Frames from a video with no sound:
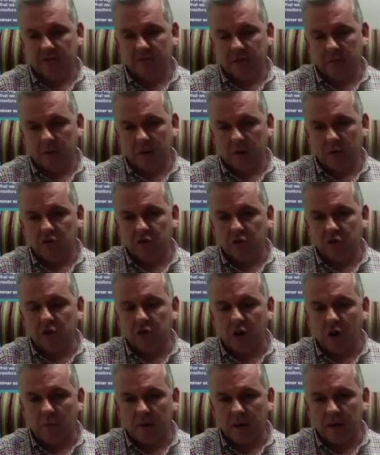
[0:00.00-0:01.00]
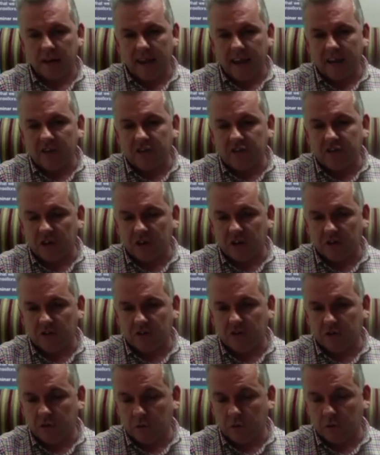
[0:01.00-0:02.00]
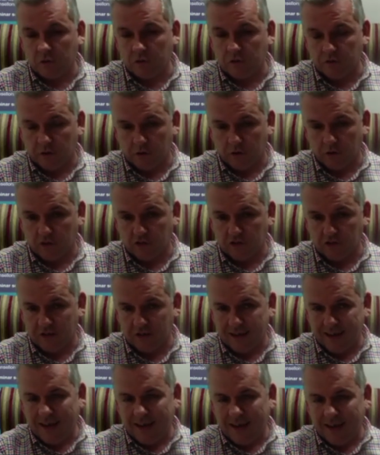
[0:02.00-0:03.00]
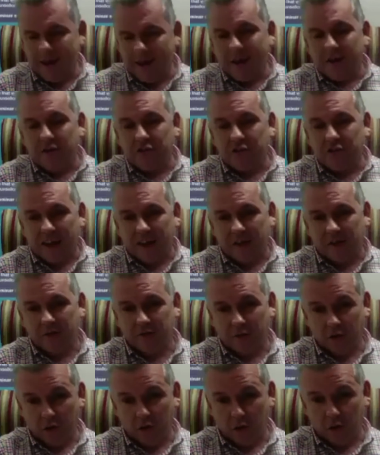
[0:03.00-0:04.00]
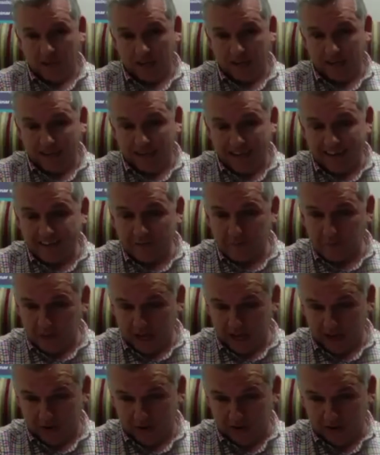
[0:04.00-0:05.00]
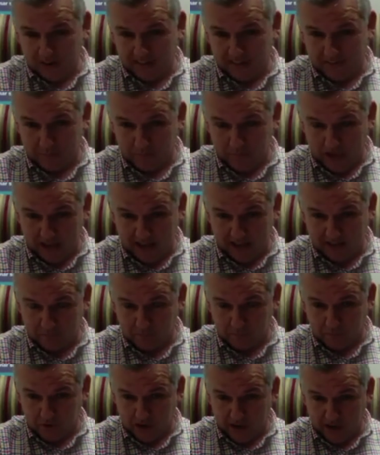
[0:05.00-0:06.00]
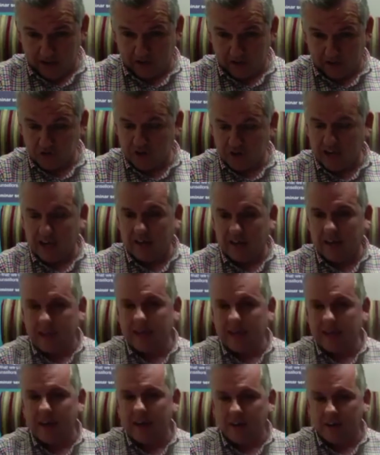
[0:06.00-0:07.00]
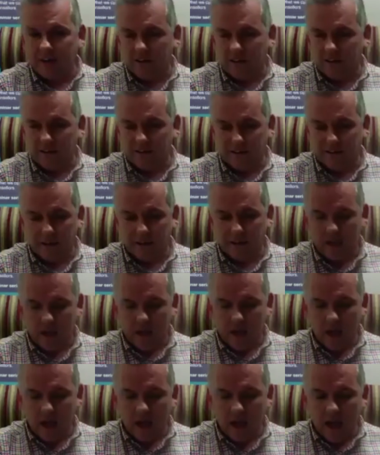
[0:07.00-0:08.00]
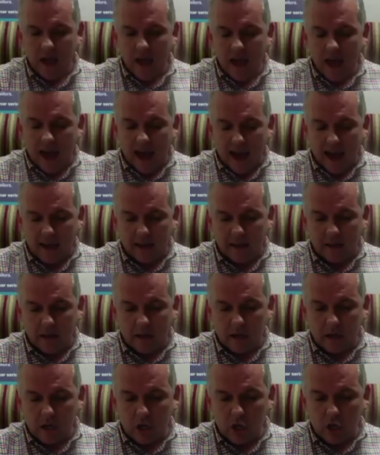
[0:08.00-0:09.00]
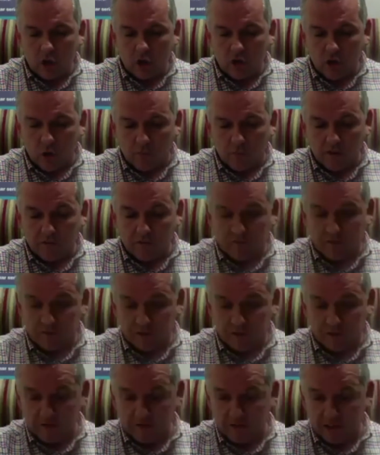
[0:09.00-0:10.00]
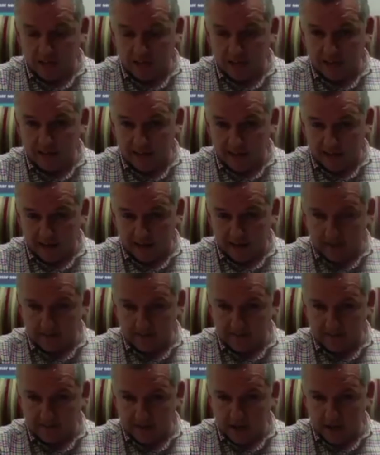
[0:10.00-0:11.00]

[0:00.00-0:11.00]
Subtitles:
about you coming next year to do the first Transforming the Experience-Based Brain training in Ireland. And you're coming for 15 days,